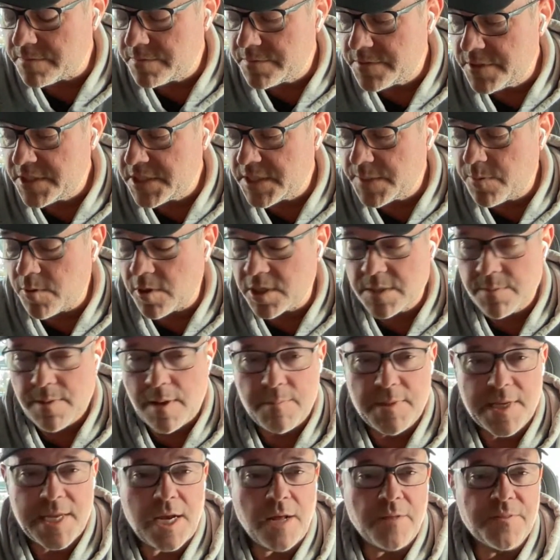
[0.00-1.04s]
to support the
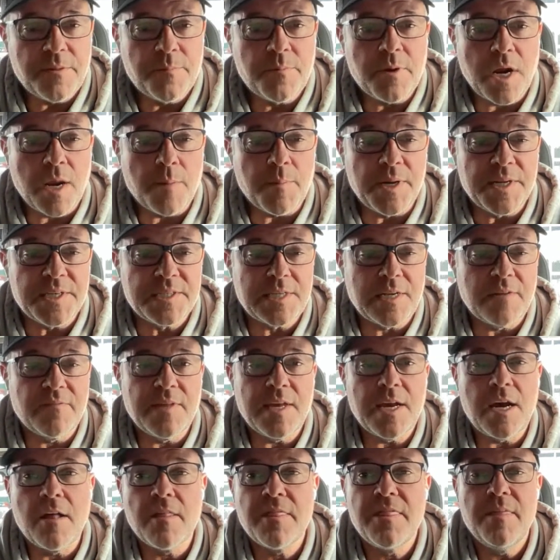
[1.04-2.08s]
public health department instead of
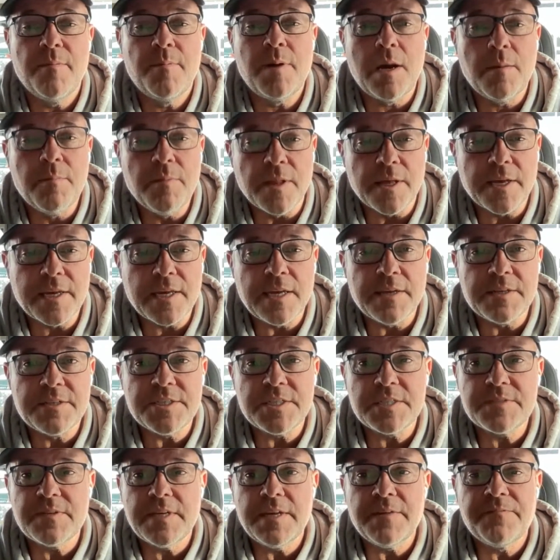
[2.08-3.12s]
the health of the public. It
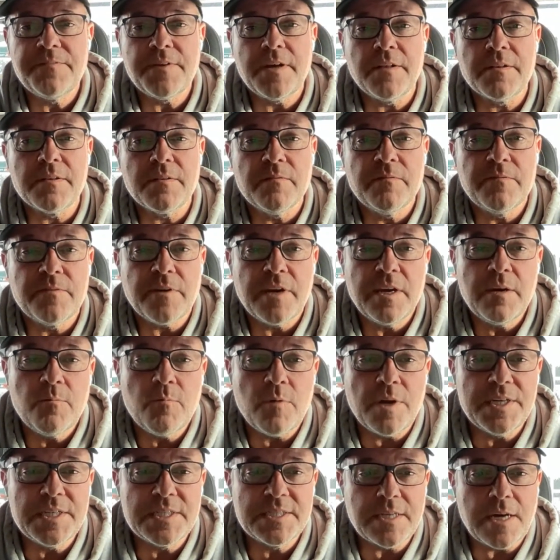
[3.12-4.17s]
felt very
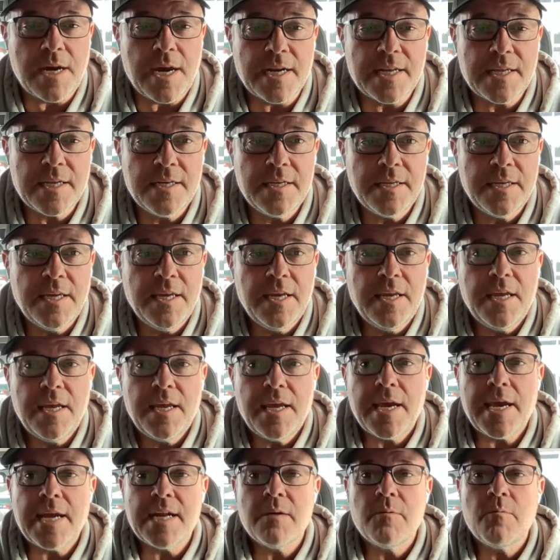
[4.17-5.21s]
one-sided,
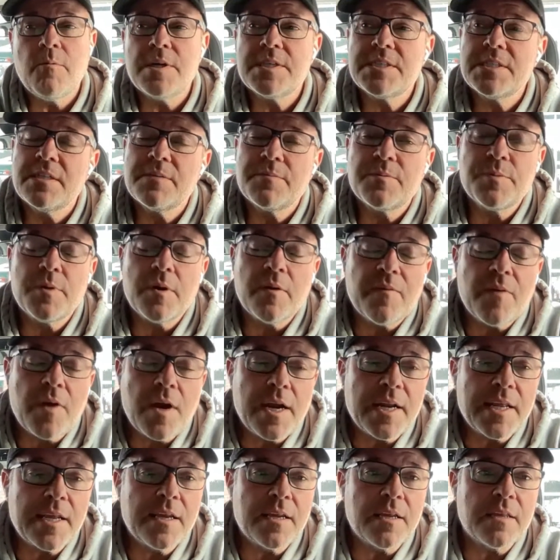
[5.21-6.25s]
and it wasn't
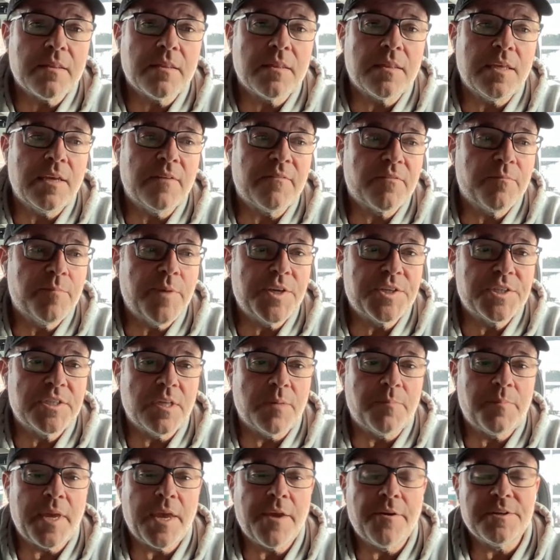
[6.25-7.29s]
providing the information
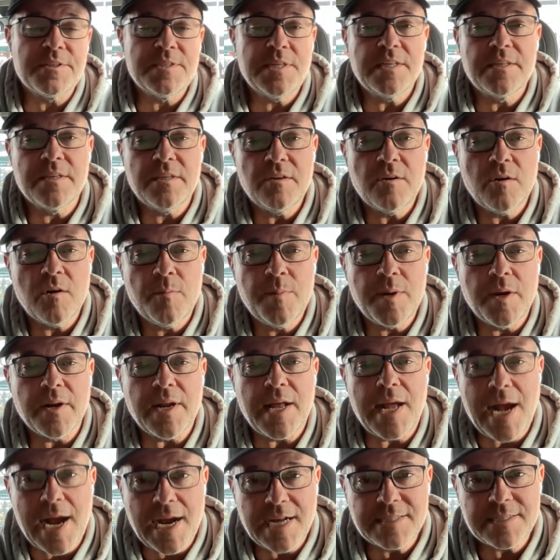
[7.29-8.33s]
that parents need to know about
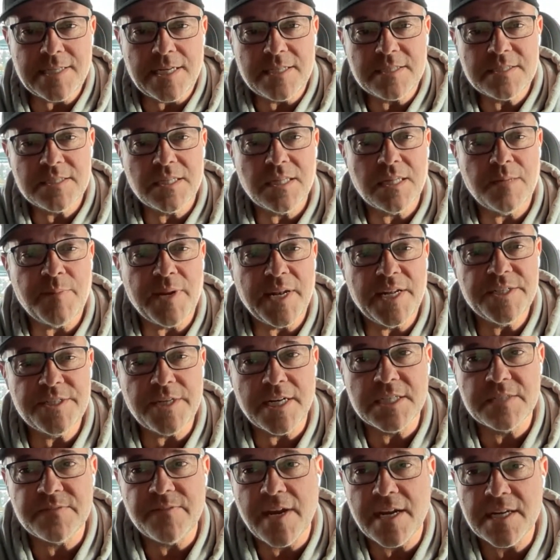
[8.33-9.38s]
access to the
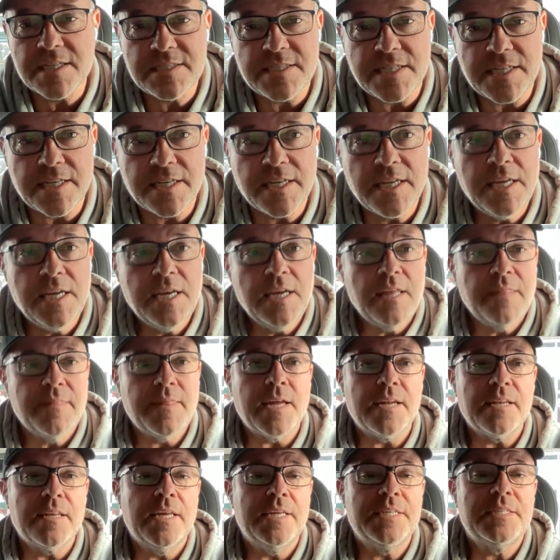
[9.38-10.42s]
meningitis vaccine,
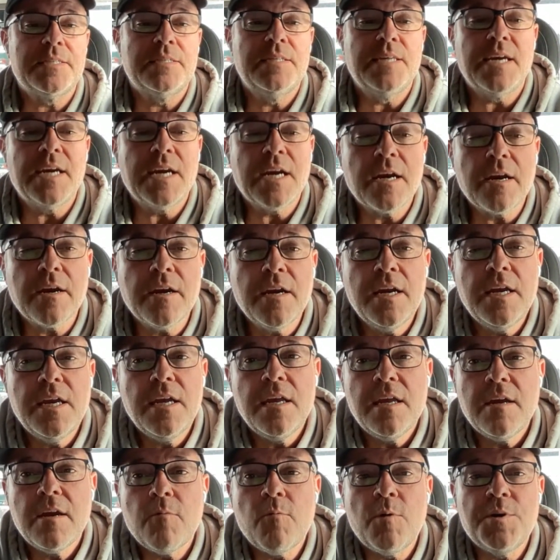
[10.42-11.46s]
that it's there.
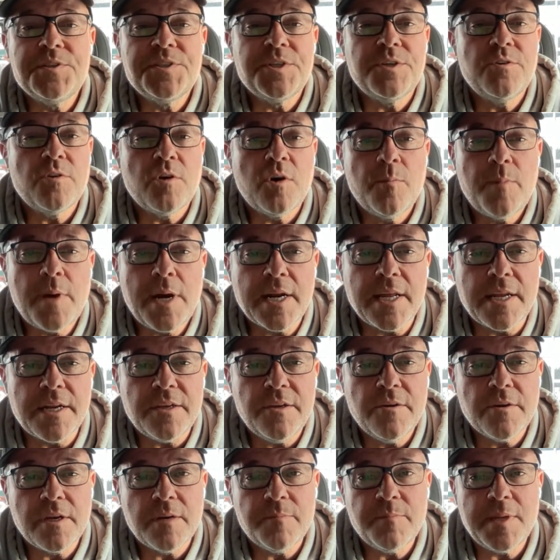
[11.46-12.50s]
Once you know about it,
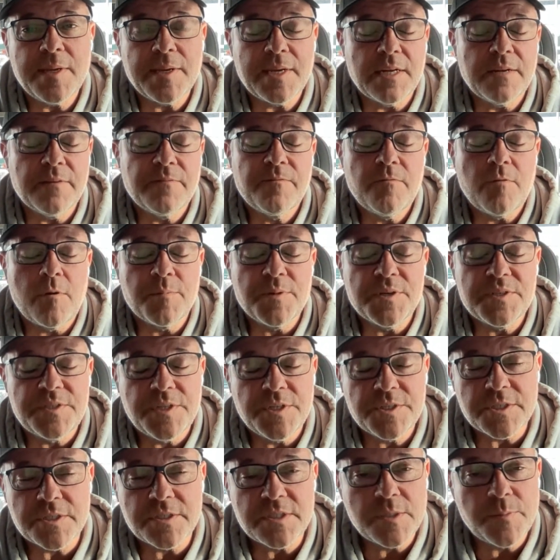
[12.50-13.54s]
you can make an informed
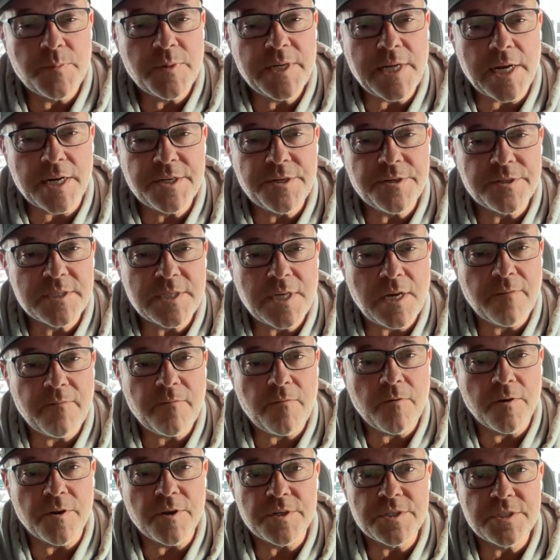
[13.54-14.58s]
decision to protect yourself
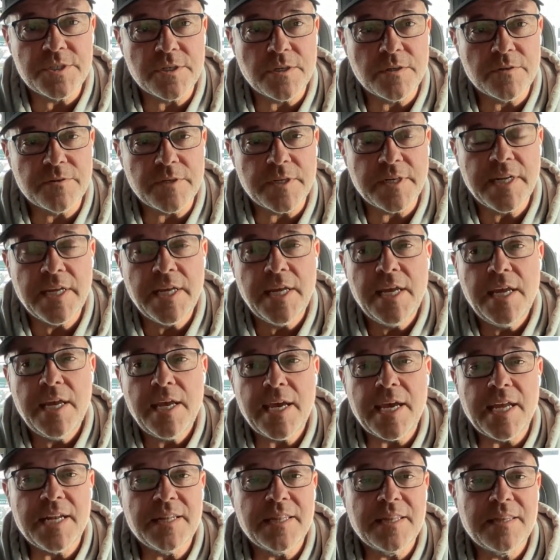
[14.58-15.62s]
or your children.
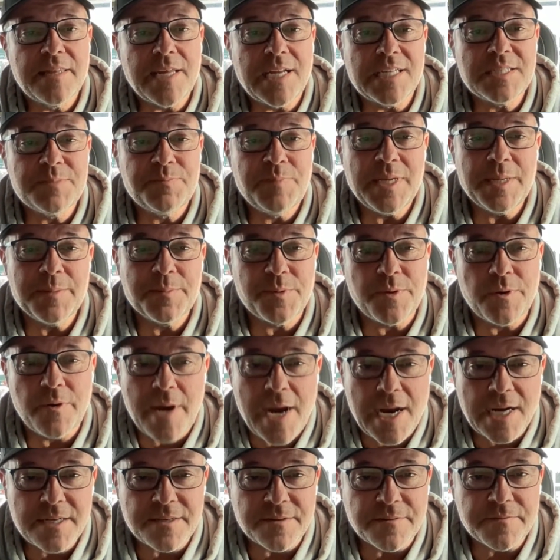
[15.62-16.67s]
And that's being
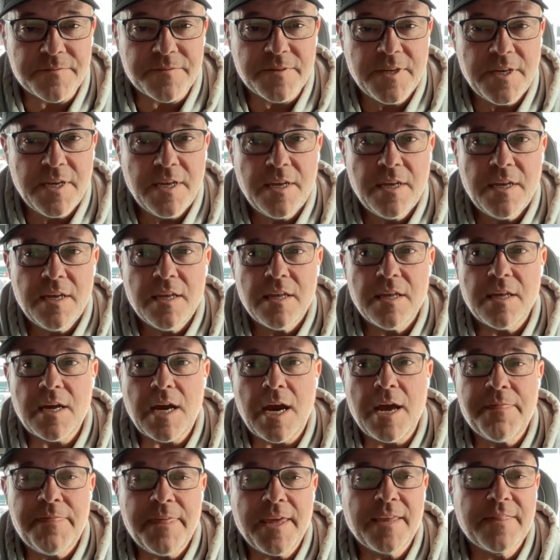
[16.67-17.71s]
proactive.
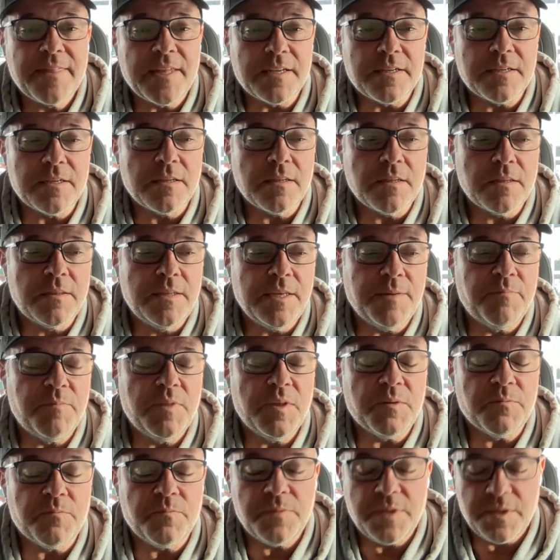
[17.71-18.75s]
Yes. I think that
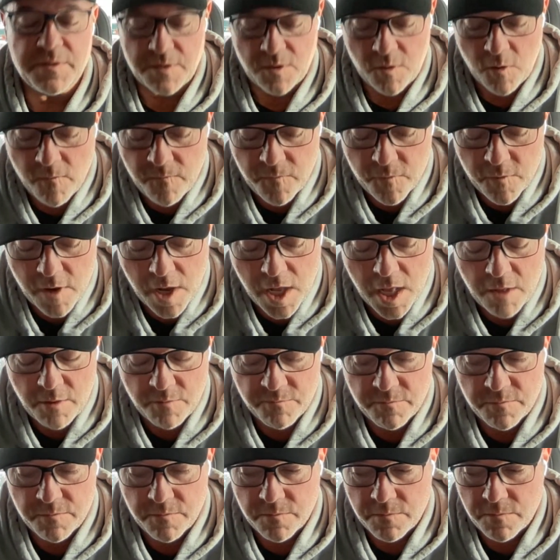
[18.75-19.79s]
the
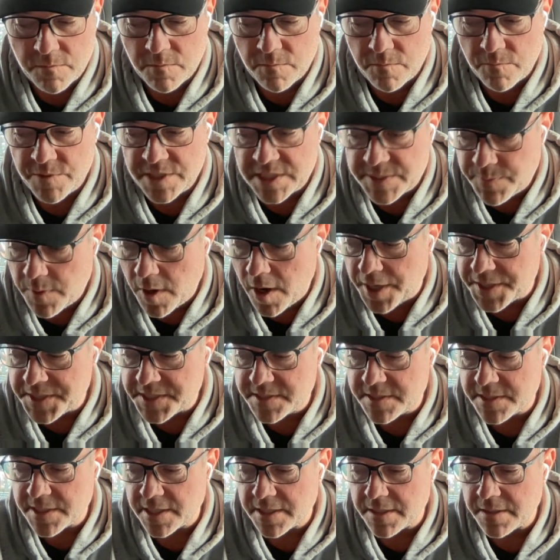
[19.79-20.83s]
overall
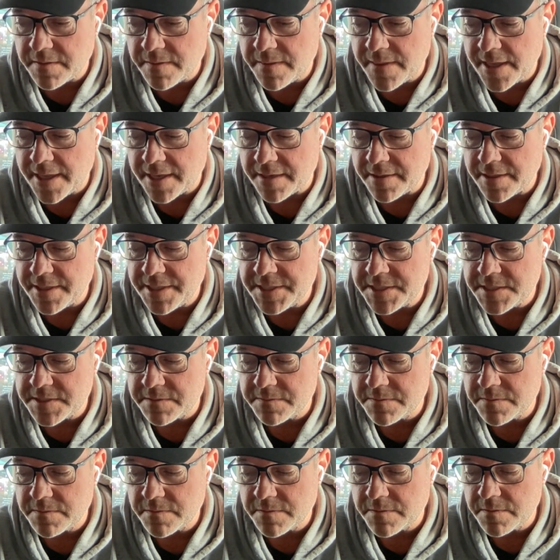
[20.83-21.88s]
response that
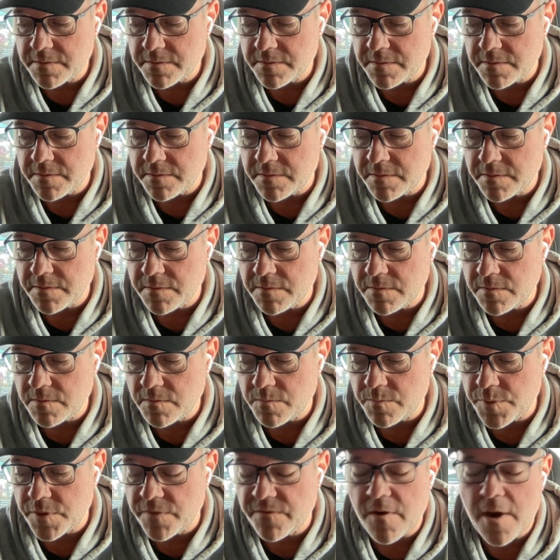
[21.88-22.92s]
is
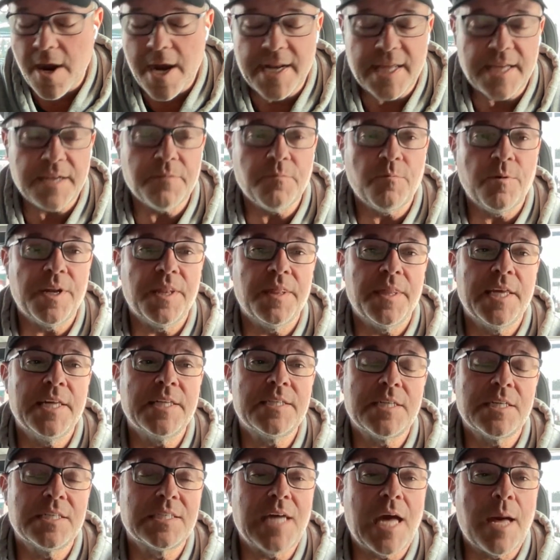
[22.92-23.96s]
provided when
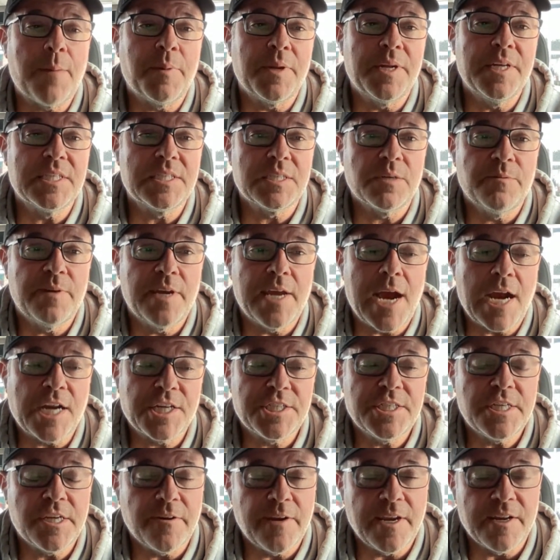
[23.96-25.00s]
these things happen is a
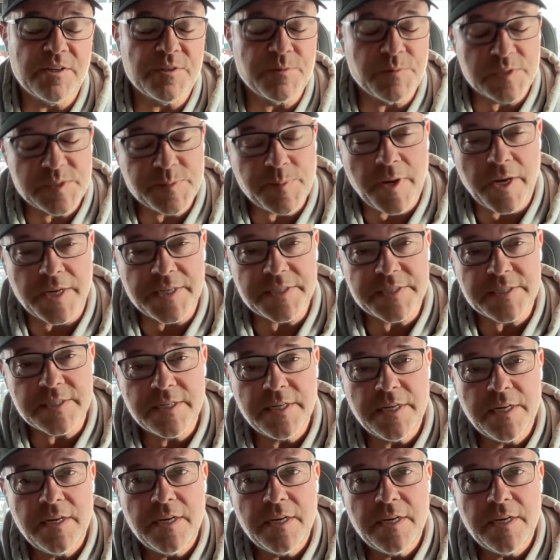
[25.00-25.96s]
reactionary response.